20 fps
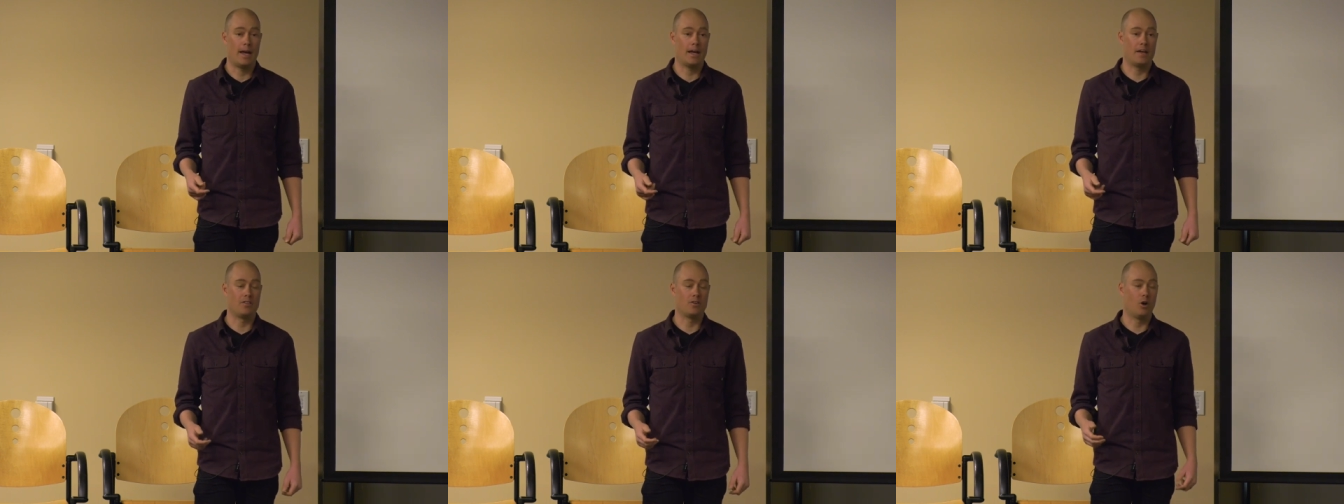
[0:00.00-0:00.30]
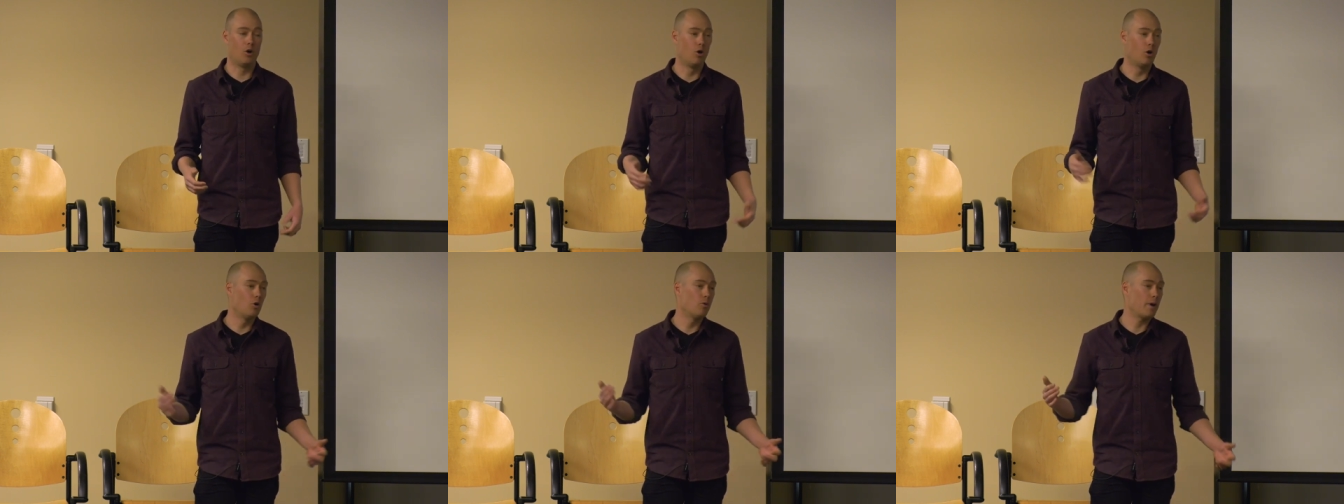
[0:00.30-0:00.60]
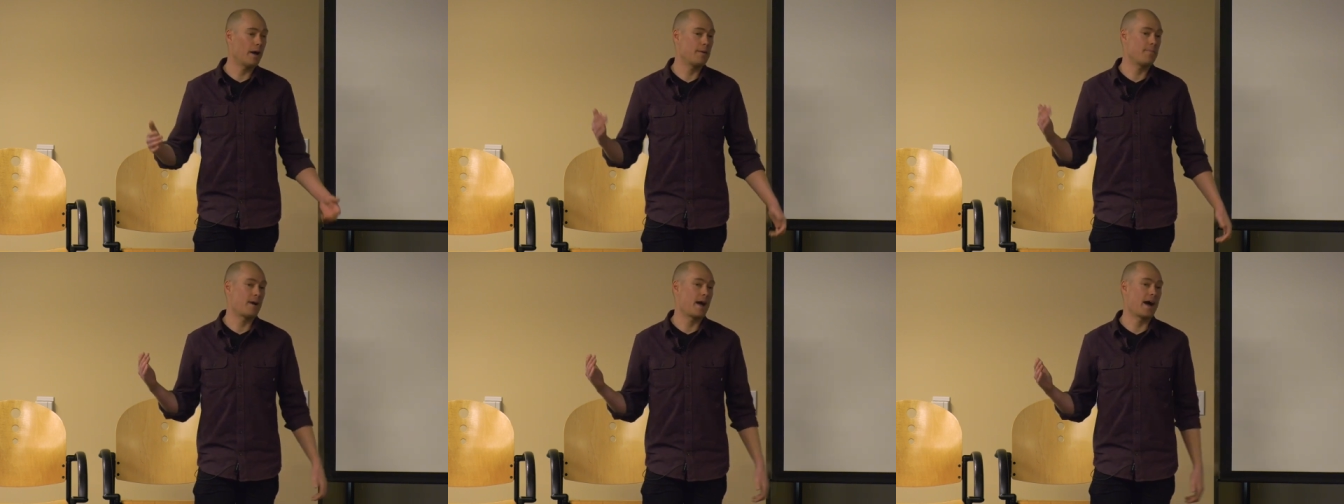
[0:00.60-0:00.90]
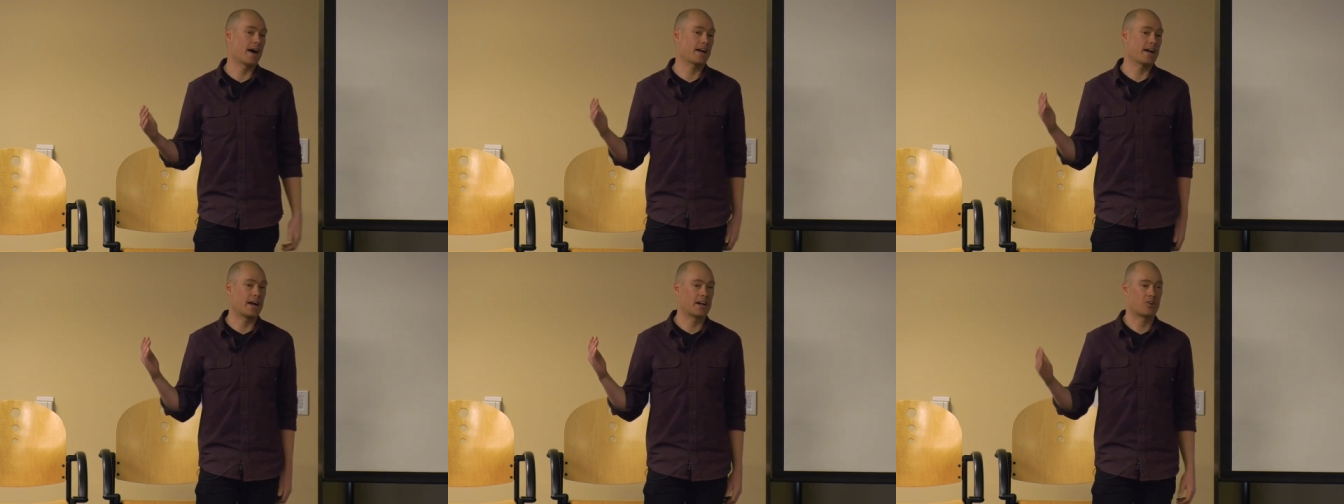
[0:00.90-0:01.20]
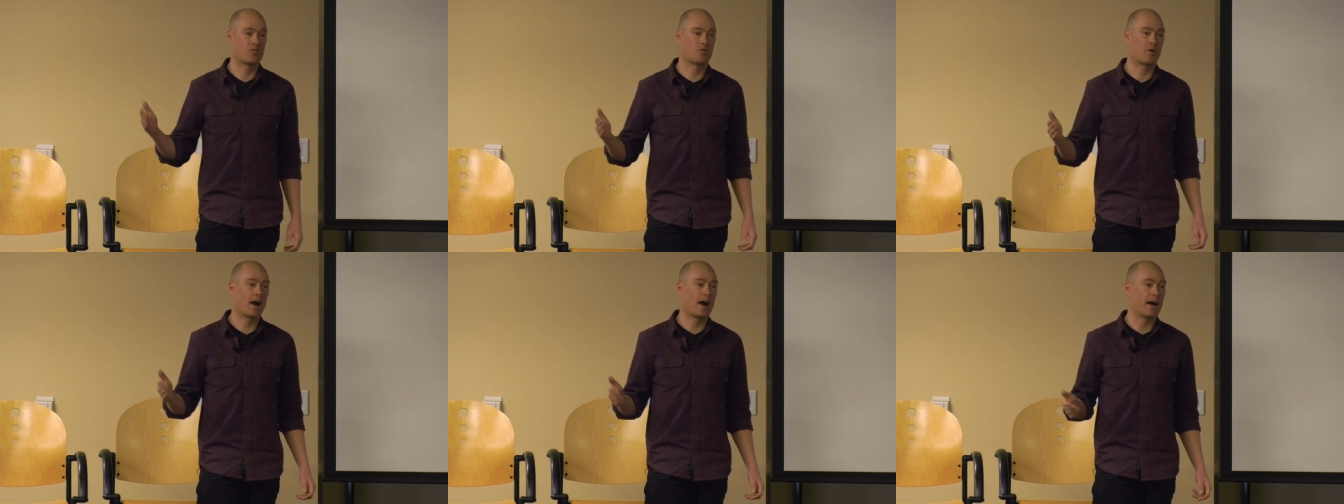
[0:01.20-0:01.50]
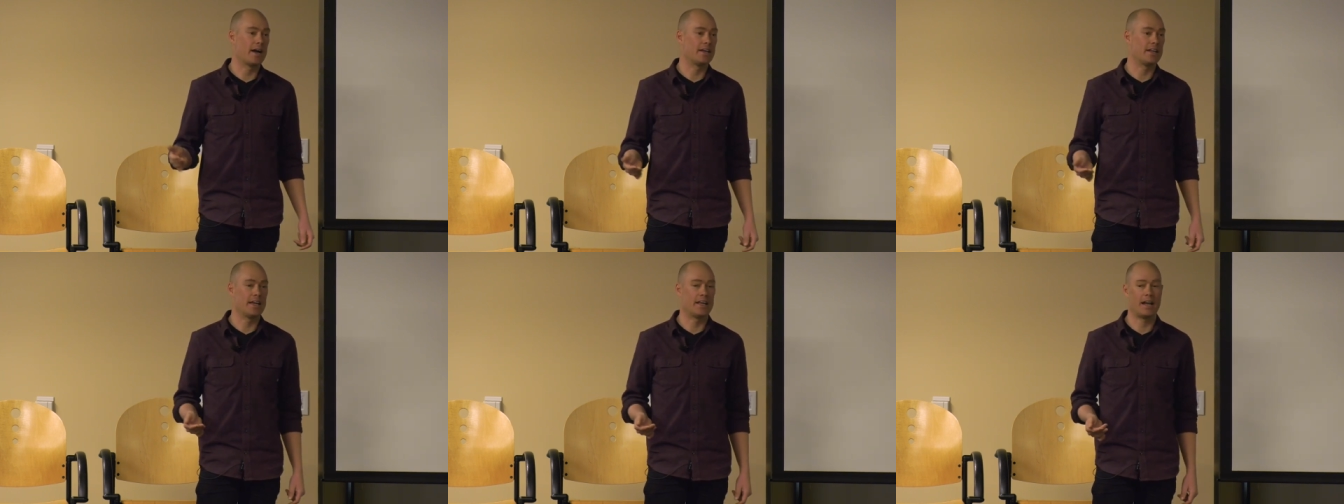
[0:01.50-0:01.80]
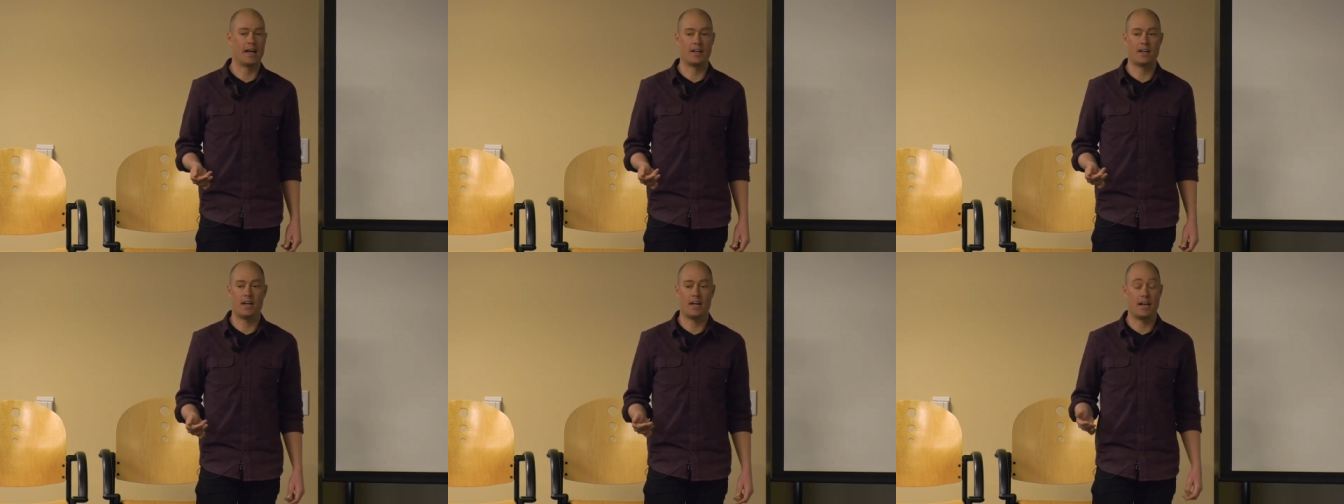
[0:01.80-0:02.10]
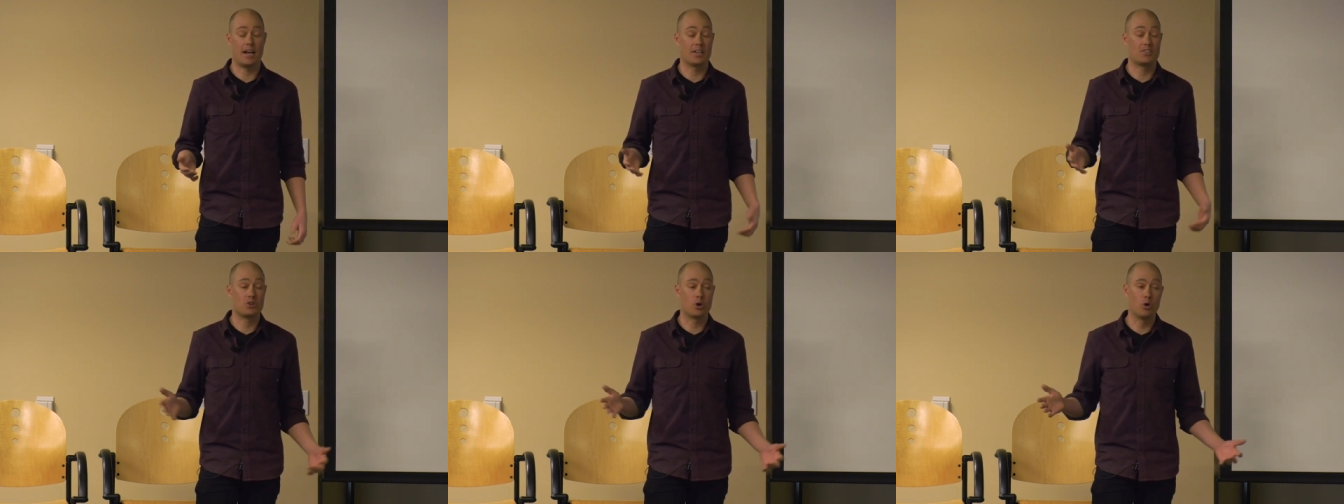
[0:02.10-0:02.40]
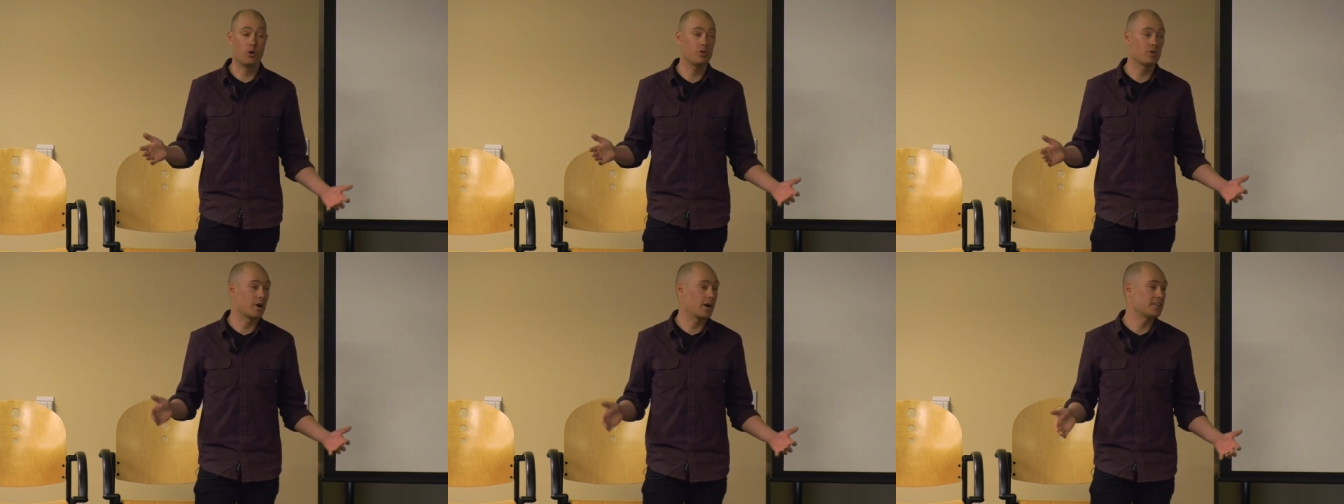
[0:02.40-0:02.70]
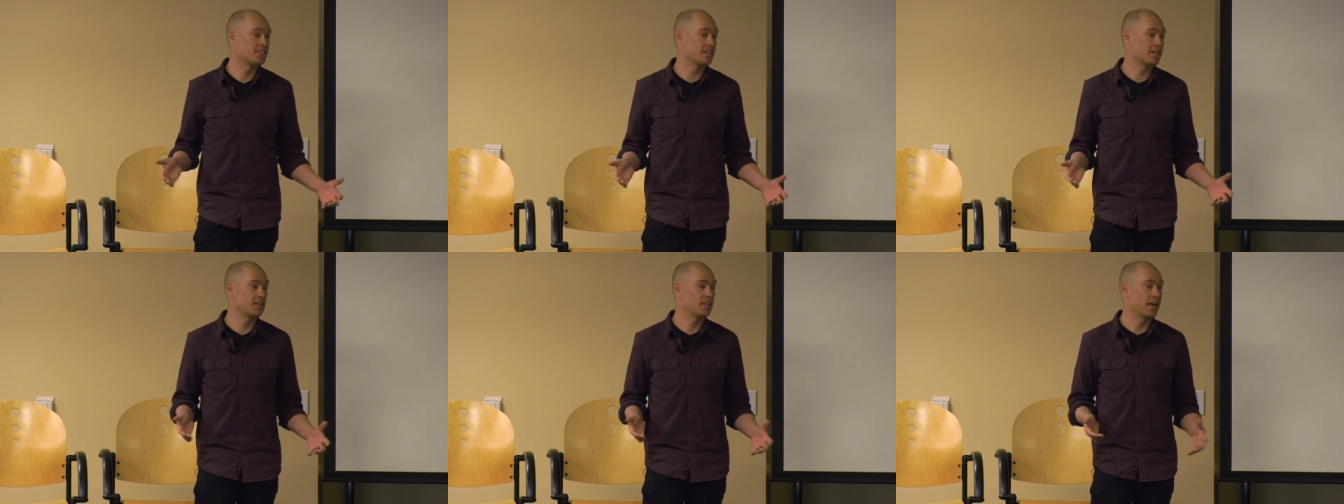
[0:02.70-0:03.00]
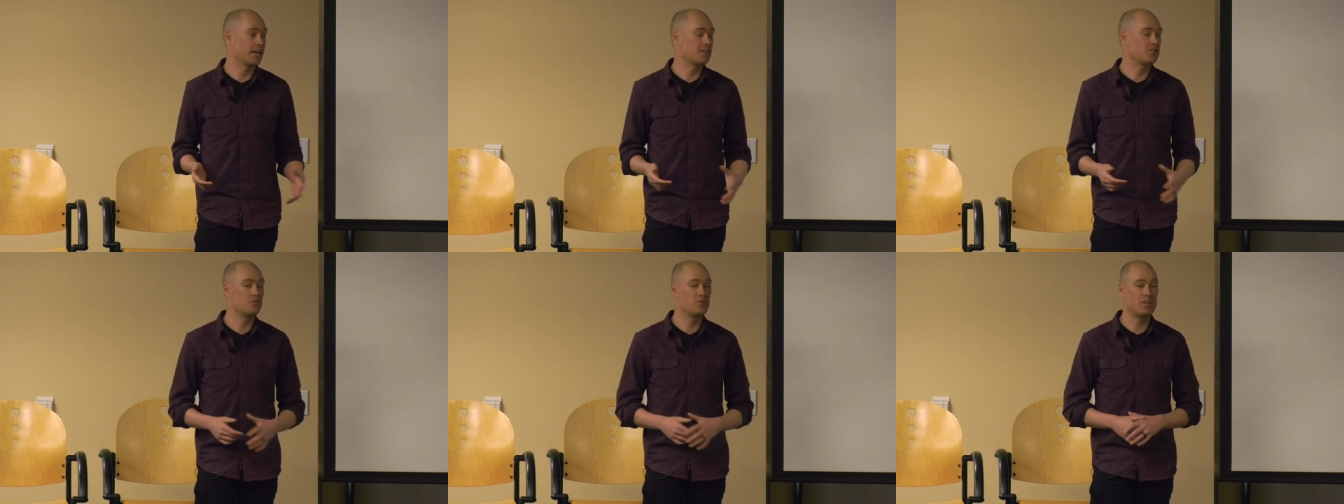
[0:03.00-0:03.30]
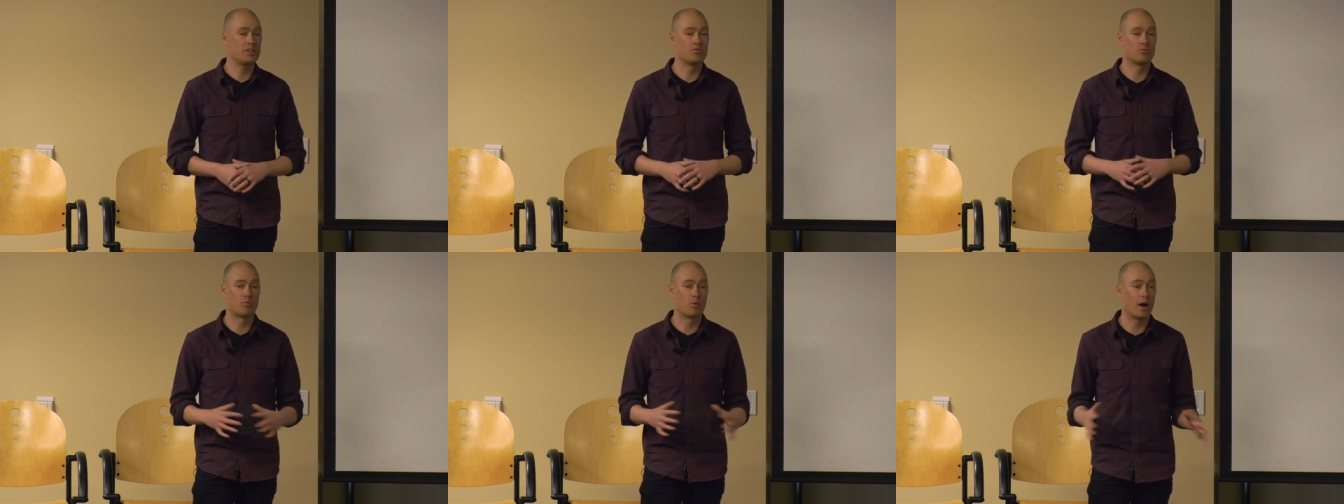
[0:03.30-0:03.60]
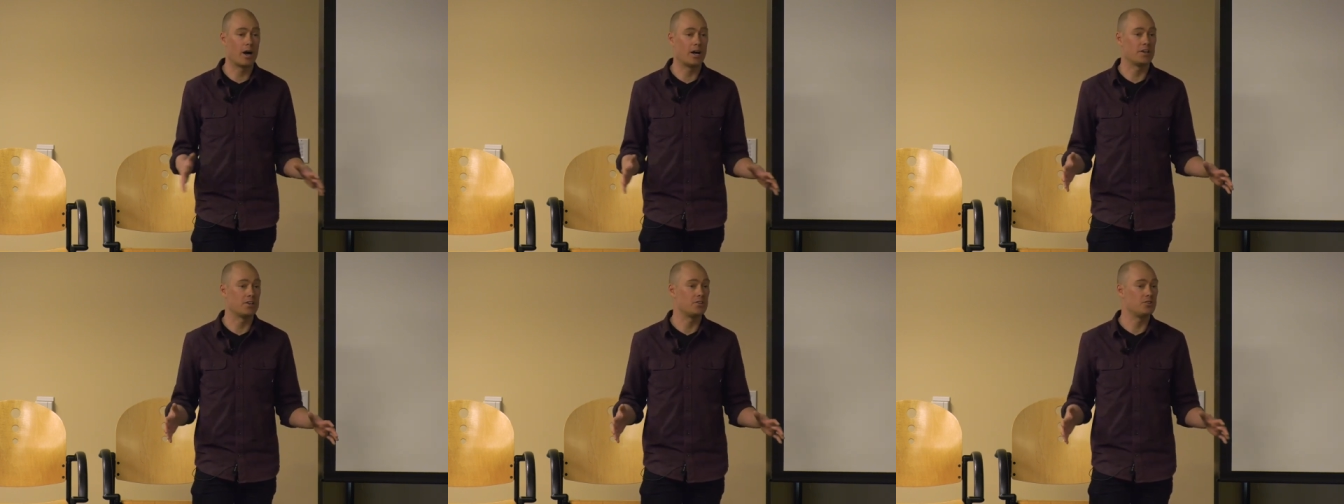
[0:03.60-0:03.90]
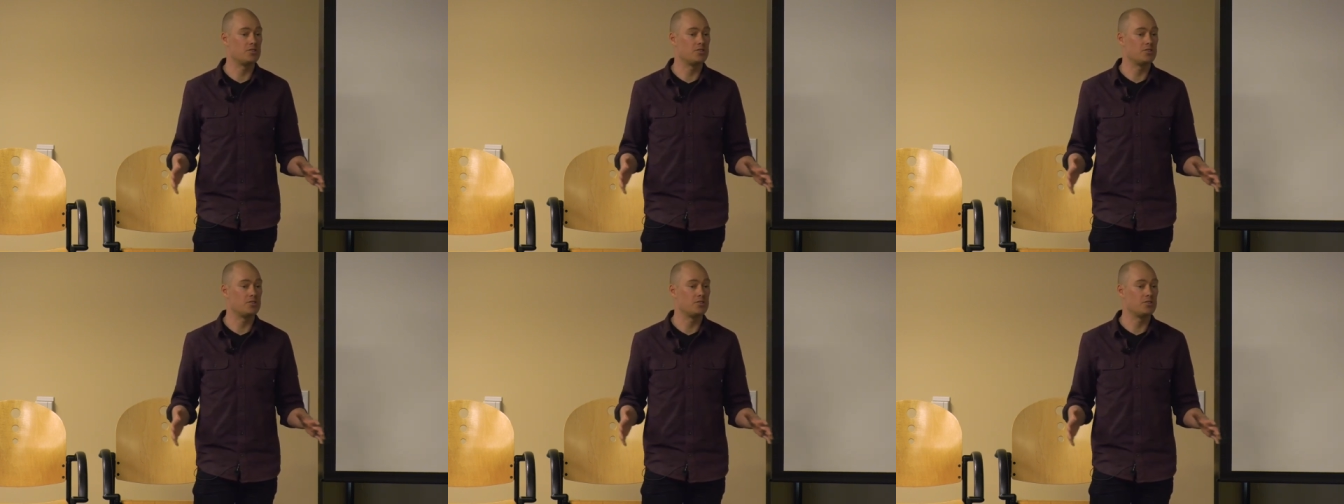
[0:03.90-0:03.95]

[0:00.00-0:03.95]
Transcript: And the whole way back, I cried. And I told her, I said, like, you need to run.